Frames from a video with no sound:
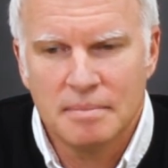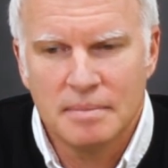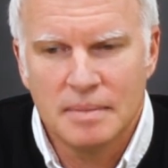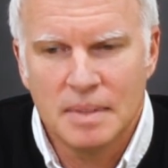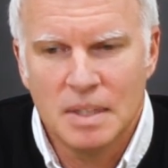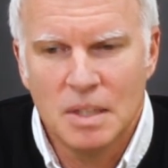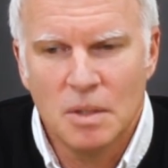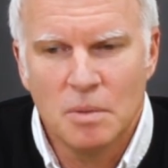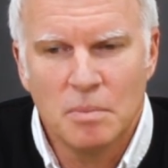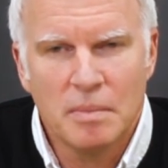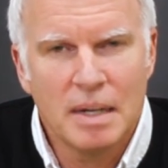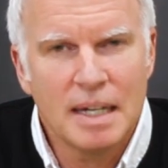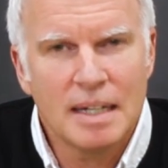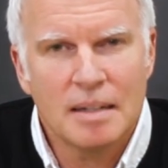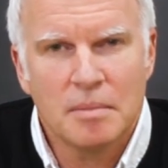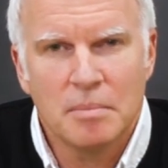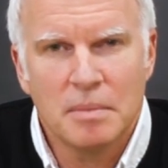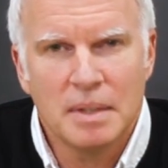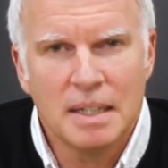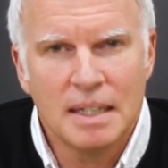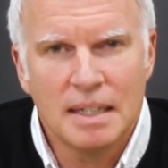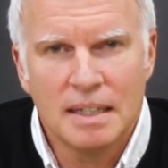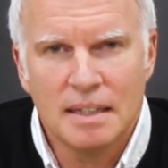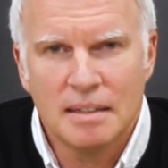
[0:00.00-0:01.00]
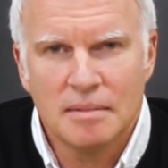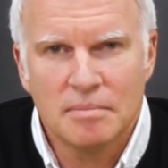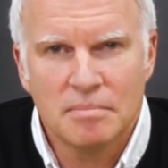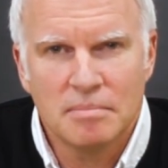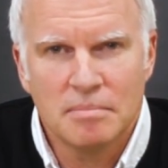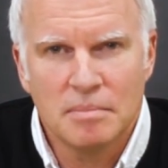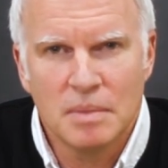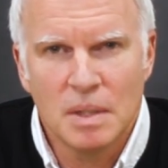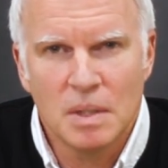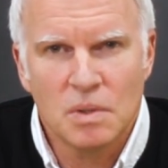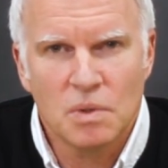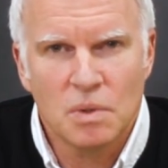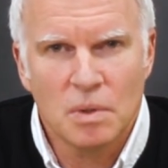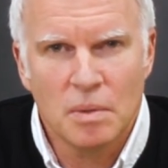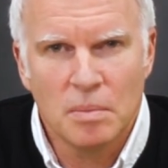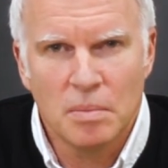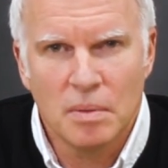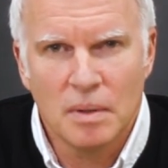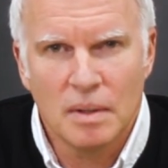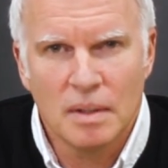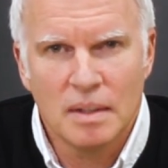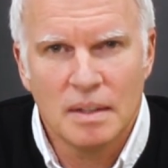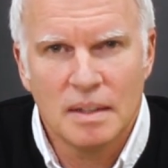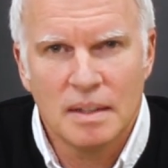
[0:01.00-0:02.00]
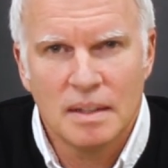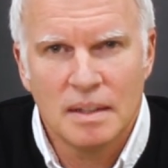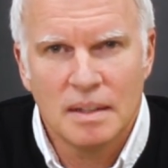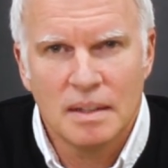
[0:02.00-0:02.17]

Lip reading: You make me miserable,